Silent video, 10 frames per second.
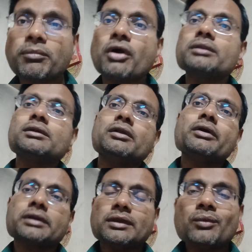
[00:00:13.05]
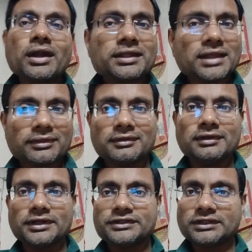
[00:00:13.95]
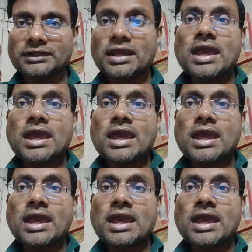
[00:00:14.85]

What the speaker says: for the long time. What is acceleration?